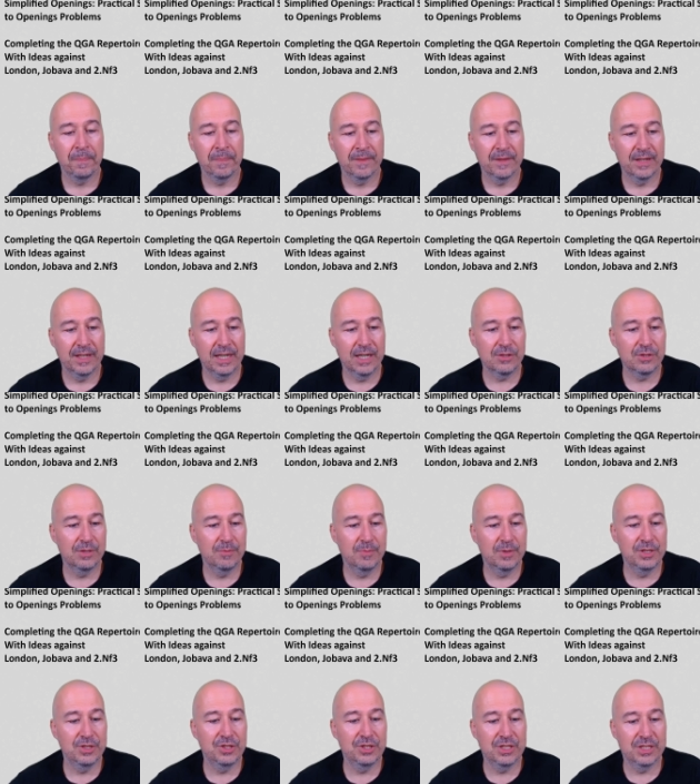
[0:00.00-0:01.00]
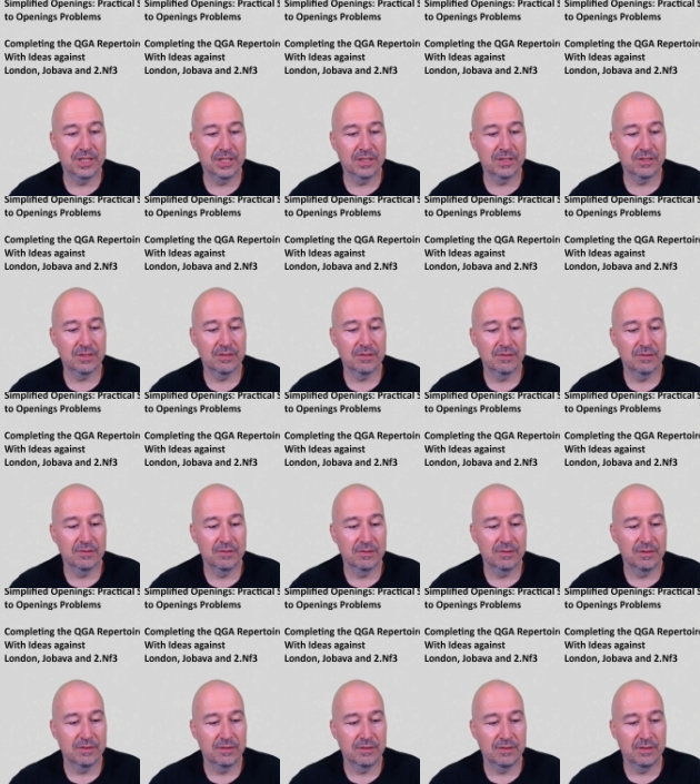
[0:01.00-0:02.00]
and now simply g6,
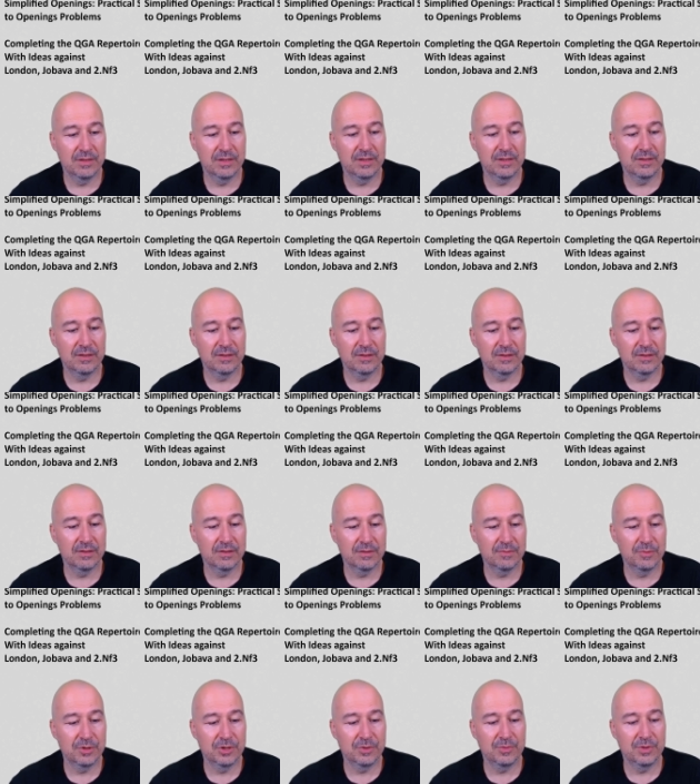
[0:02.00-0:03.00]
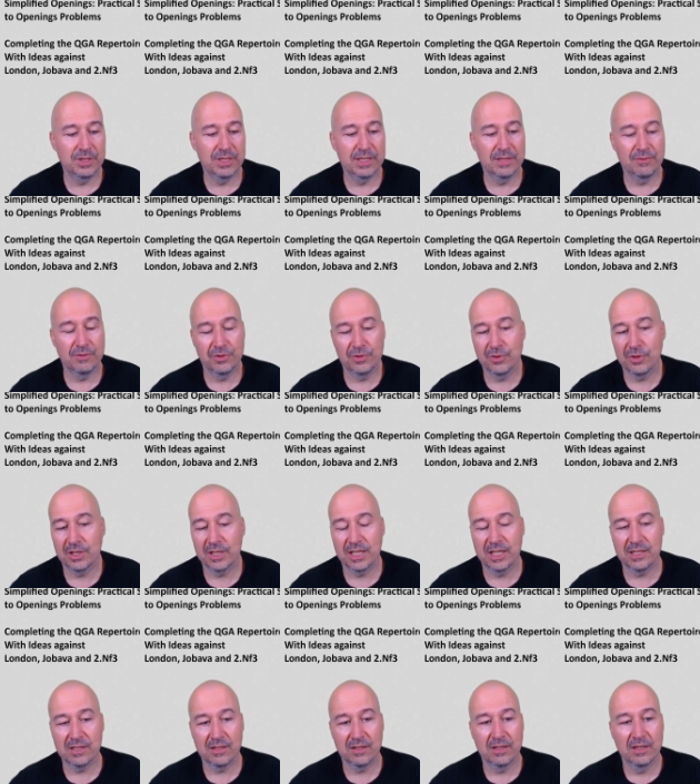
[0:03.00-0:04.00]
and bishop g7, short
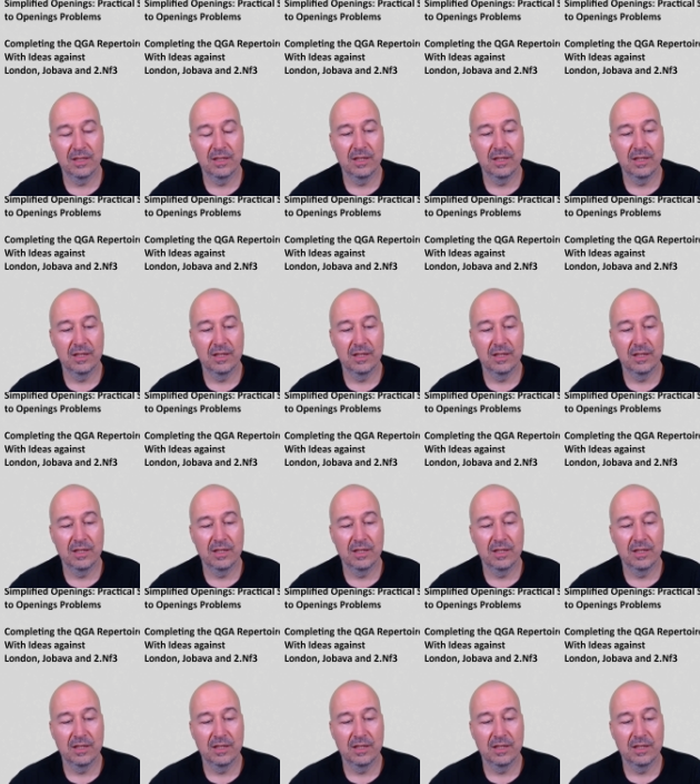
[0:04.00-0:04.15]
castle.